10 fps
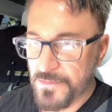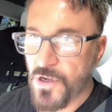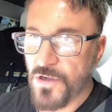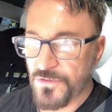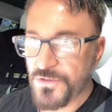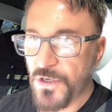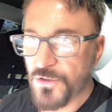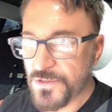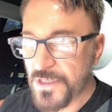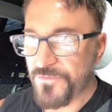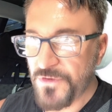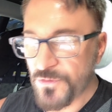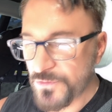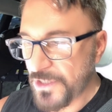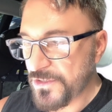on your toes, that if you
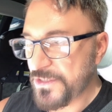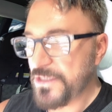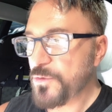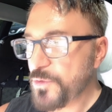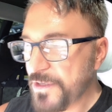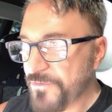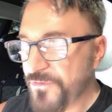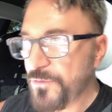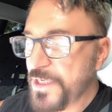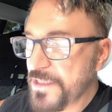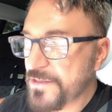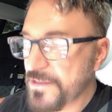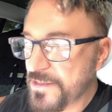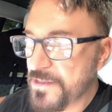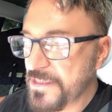don't touch the steering wheel every few minutes,
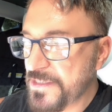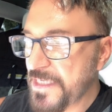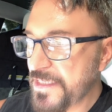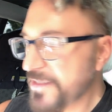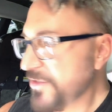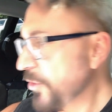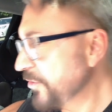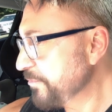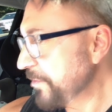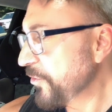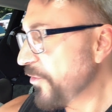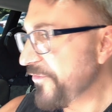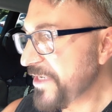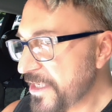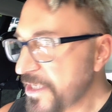this thing turns blue over
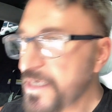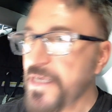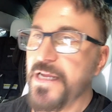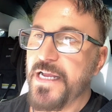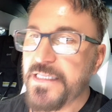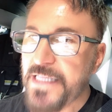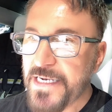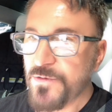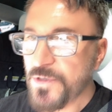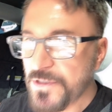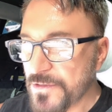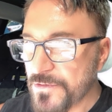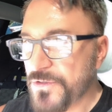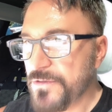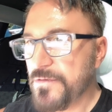here, and then it will
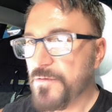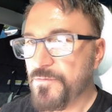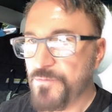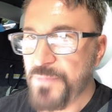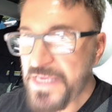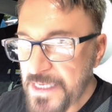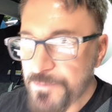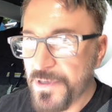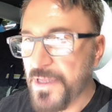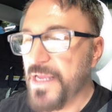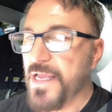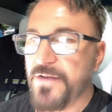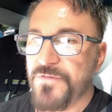beep, and if you